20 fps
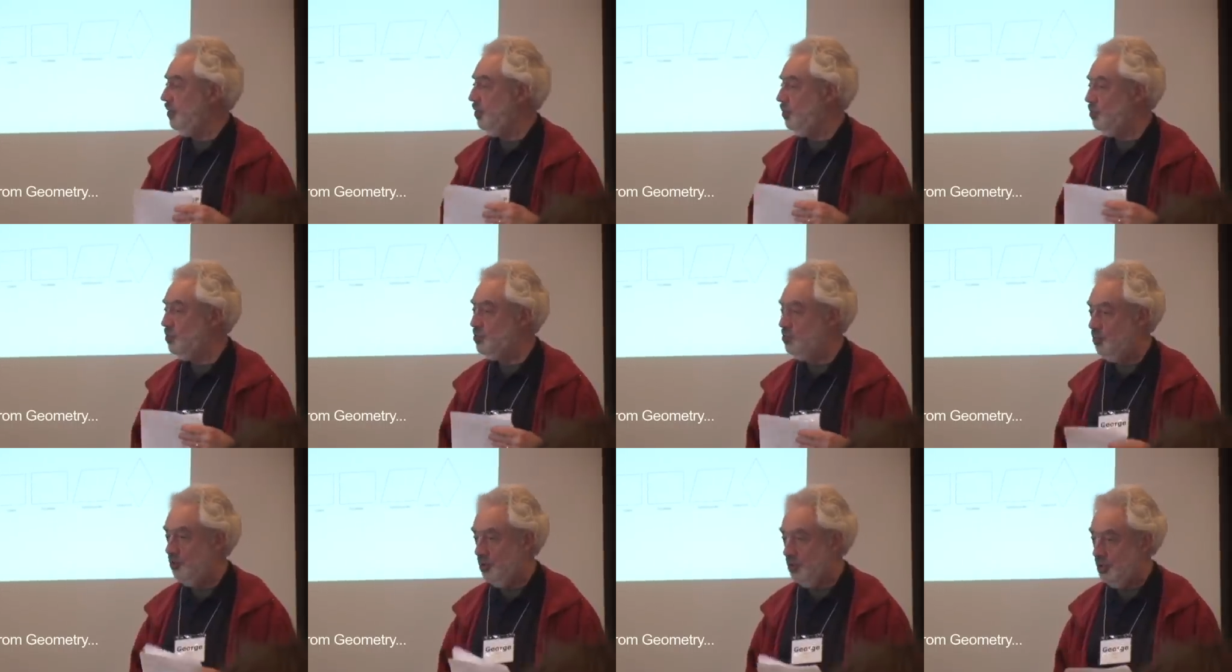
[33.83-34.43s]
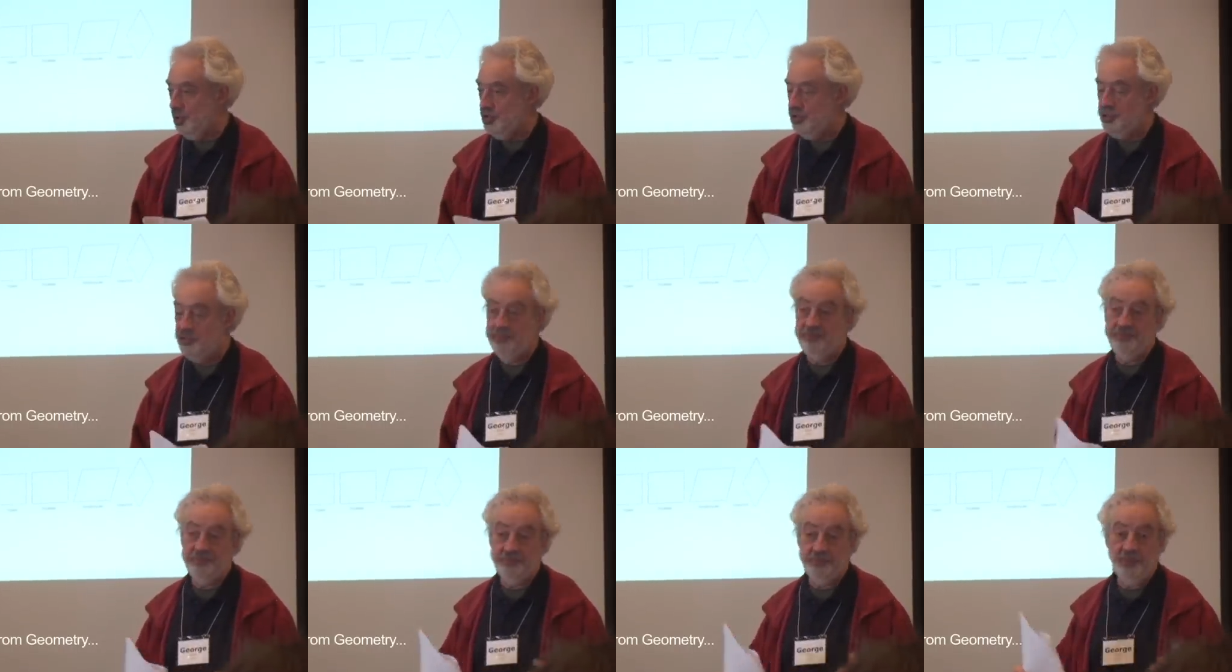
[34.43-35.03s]
use words,
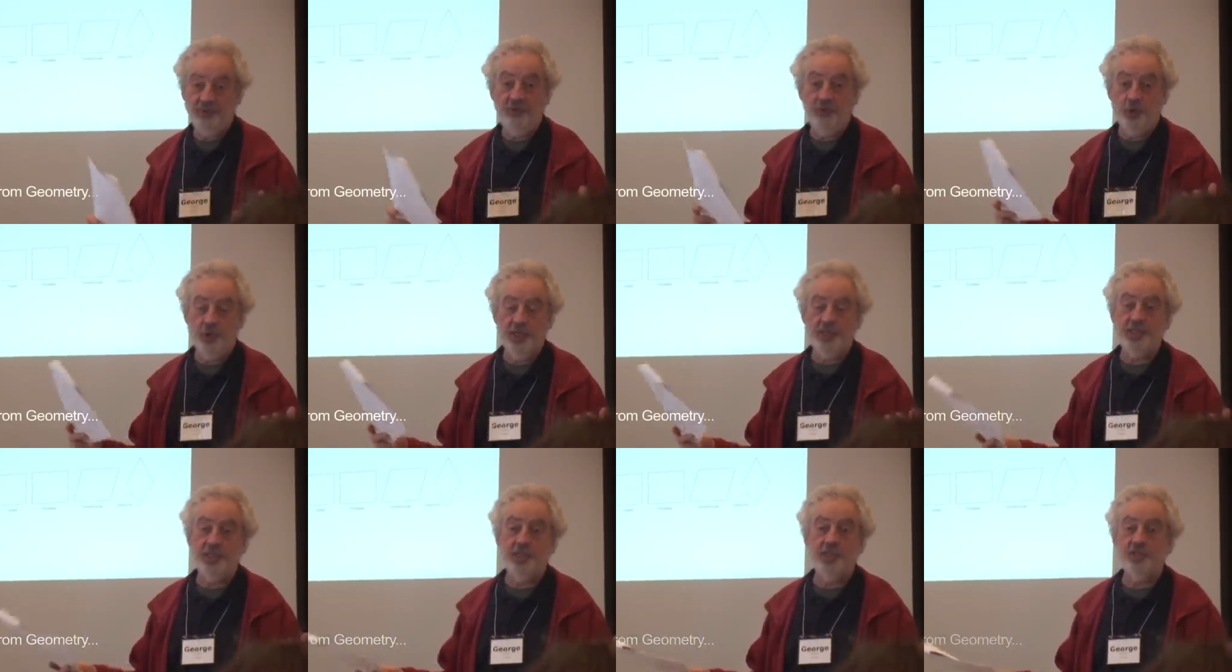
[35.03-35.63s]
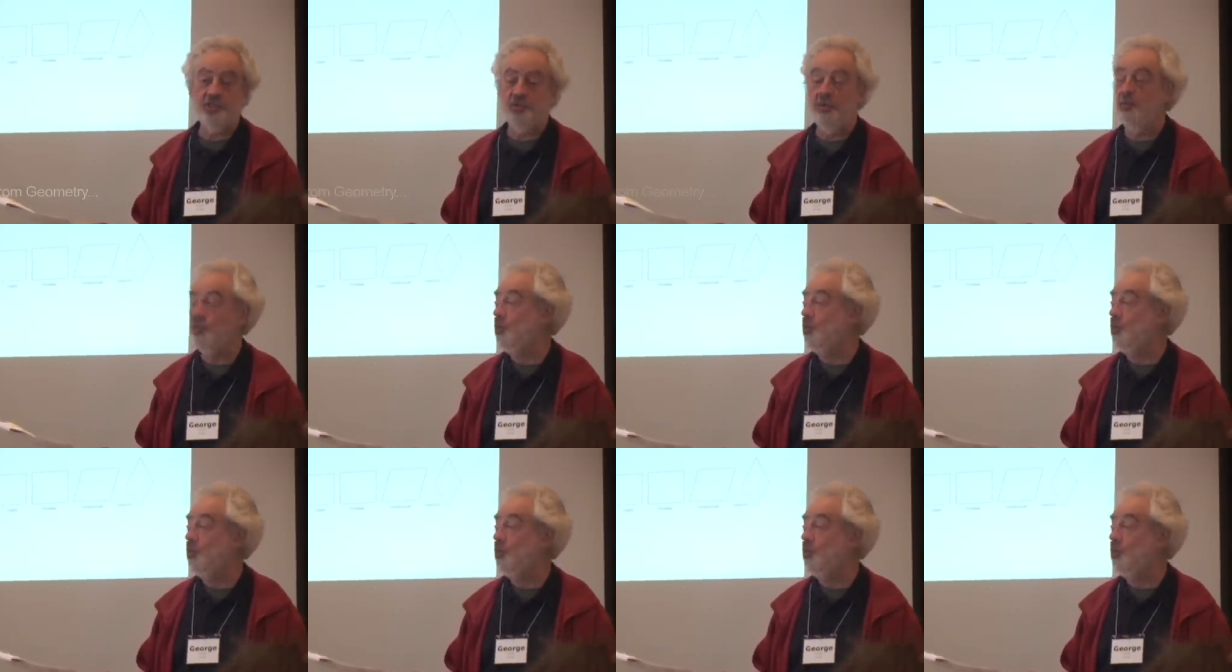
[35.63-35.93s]
for instance,